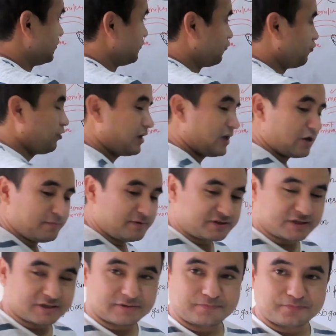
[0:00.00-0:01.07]
4
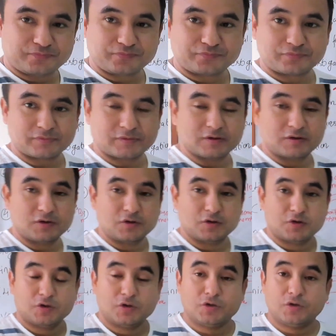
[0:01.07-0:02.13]
nanometer,
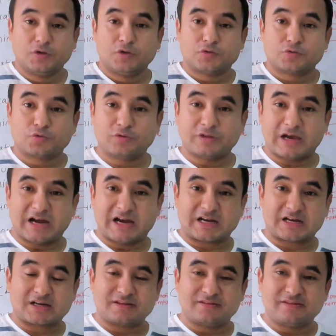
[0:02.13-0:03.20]
so
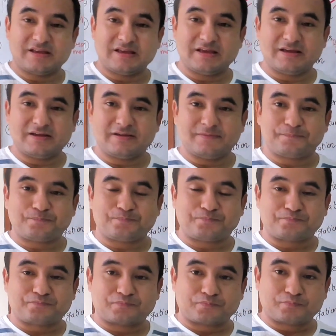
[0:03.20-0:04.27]
that the
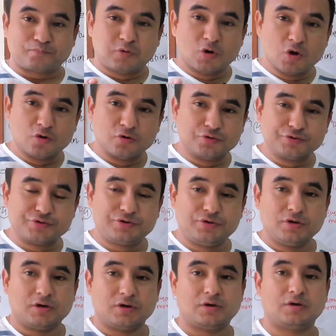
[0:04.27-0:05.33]
fluid
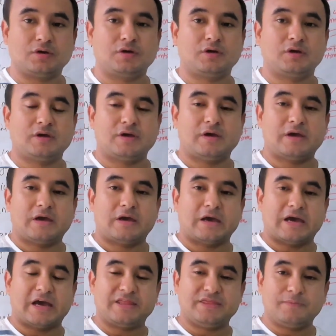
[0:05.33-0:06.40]

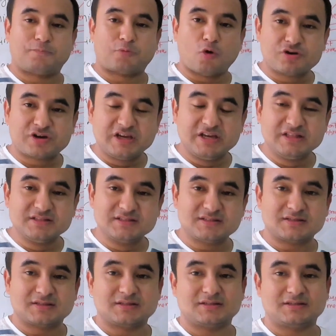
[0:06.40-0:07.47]
and the
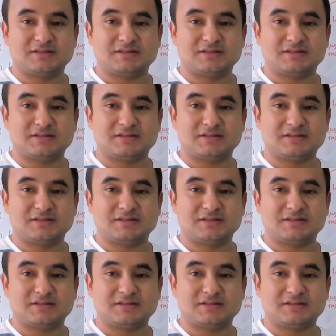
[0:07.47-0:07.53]
proteins